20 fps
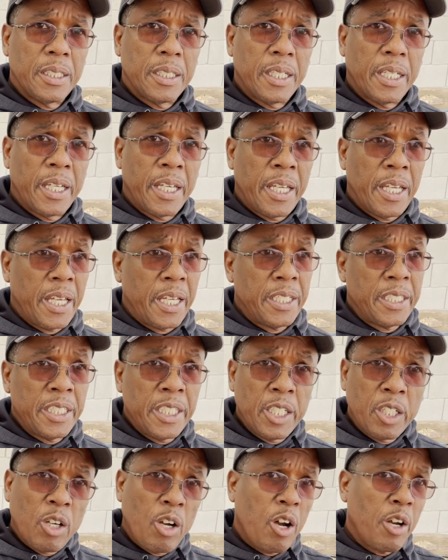And he
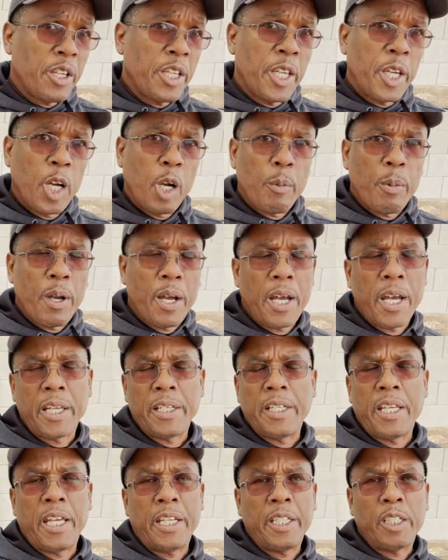called hell
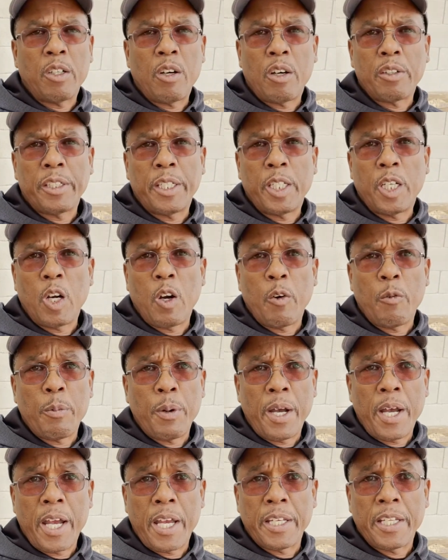behind that. He called hell
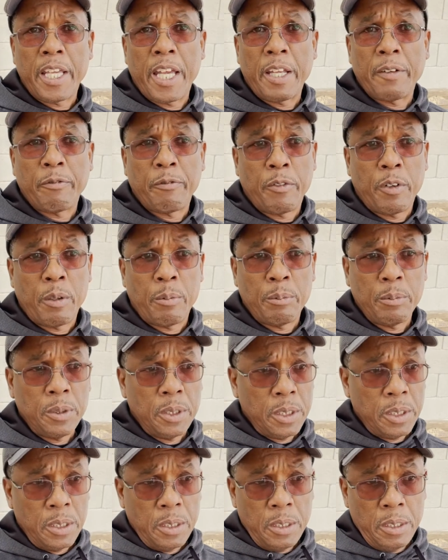behind that from
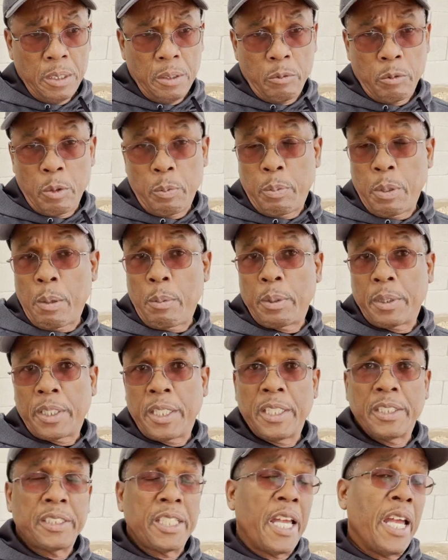
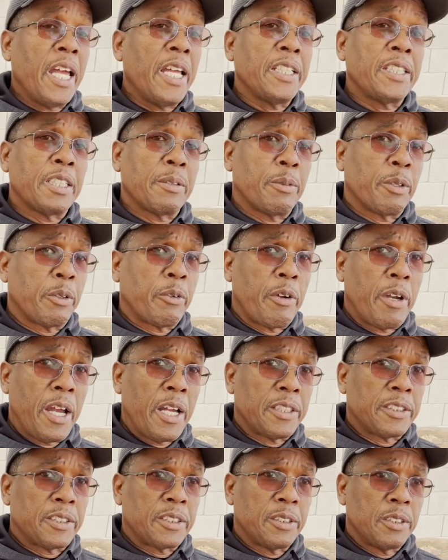Republicans and
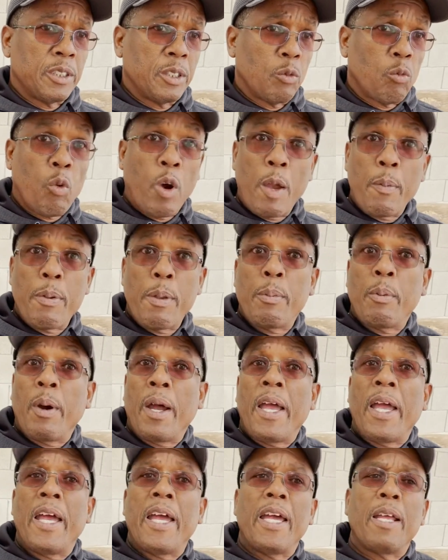Democrats, white people
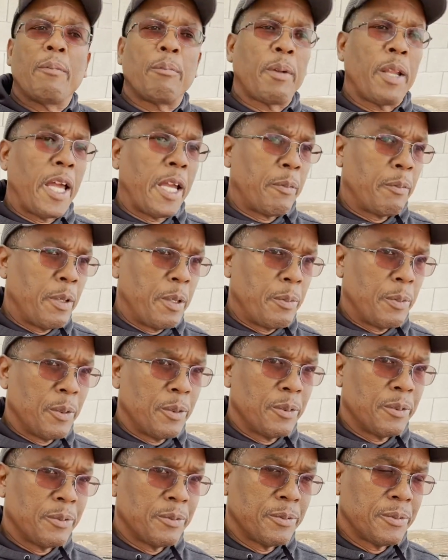and black people,
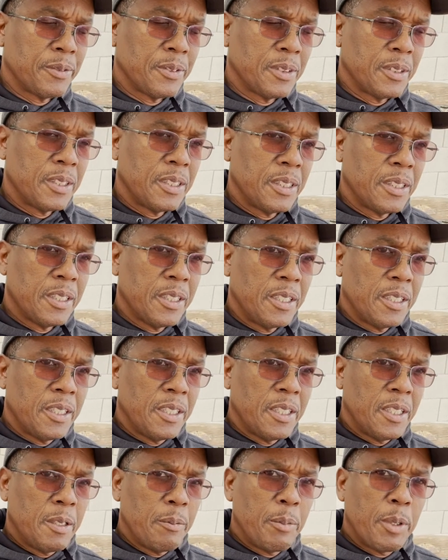
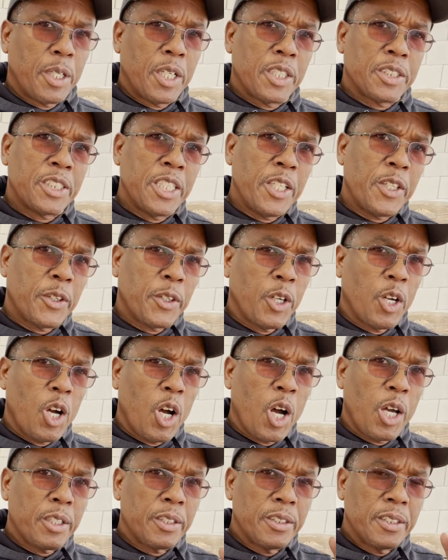because he
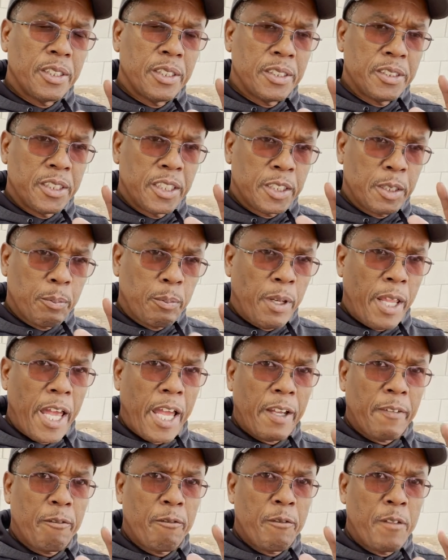thought that the
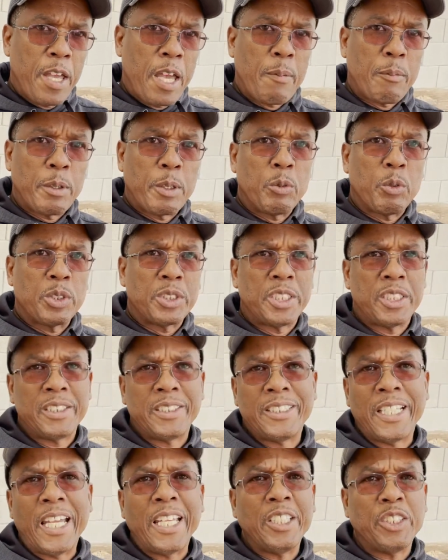black family was in
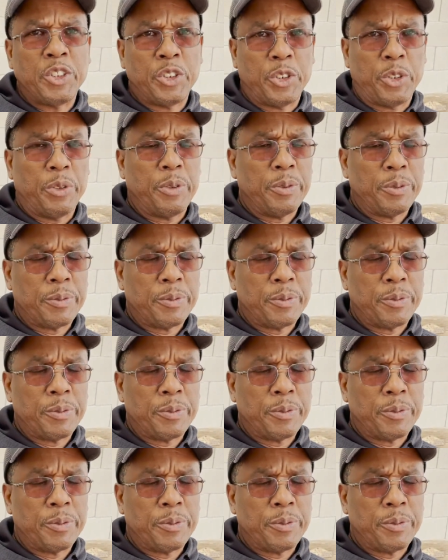danger.